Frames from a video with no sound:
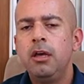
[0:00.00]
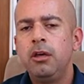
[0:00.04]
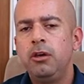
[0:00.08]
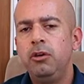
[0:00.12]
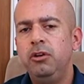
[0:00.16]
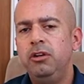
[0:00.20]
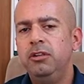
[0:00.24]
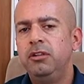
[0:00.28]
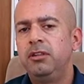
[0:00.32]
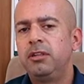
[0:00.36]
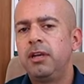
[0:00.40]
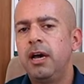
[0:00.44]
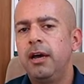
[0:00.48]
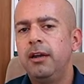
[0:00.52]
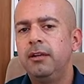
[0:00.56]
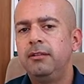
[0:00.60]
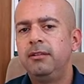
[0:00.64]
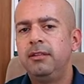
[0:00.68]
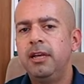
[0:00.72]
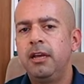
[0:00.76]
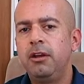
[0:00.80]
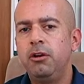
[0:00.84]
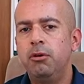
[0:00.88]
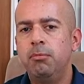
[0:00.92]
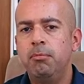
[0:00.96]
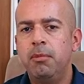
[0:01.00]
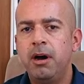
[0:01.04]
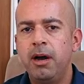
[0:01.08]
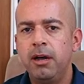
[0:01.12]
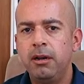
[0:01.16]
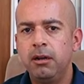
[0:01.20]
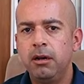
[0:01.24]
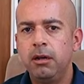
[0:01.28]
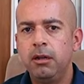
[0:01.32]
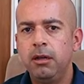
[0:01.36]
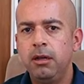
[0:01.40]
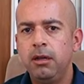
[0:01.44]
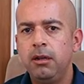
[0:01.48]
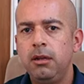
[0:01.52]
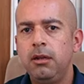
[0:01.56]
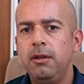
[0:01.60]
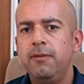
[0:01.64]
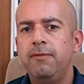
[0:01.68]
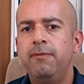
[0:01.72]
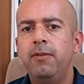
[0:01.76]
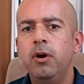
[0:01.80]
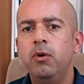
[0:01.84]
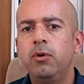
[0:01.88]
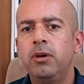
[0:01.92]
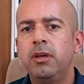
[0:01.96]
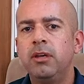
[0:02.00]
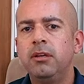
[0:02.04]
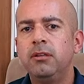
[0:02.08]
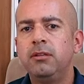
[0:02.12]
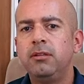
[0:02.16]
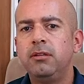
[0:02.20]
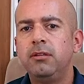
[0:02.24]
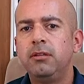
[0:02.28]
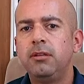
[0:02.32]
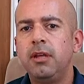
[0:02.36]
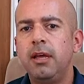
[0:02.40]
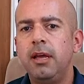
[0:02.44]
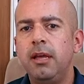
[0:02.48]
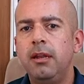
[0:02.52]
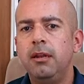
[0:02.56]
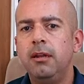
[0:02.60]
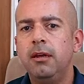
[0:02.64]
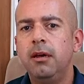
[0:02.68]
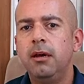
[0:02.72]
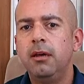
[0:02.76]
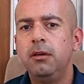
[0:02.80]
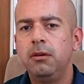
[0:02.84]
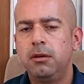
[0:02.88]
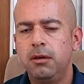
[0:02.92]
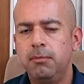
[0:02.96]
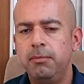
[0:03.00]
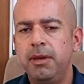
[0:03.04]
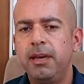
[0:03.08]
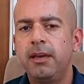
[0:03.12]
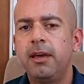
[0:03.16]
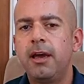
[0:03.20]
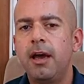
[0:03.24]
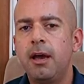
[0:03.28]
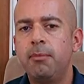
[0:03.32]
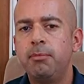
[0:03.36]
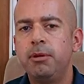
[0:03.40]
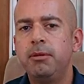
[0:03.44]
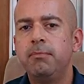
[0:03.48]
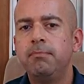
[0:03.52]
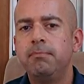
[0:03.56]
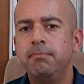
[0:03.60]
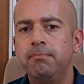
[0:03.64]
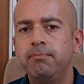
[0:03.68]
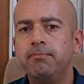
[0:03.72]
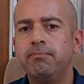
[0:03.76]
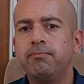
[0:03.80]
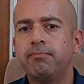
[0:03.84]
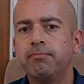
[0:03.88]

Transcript: you just got to set your mind on it, focus, and you can make it happen.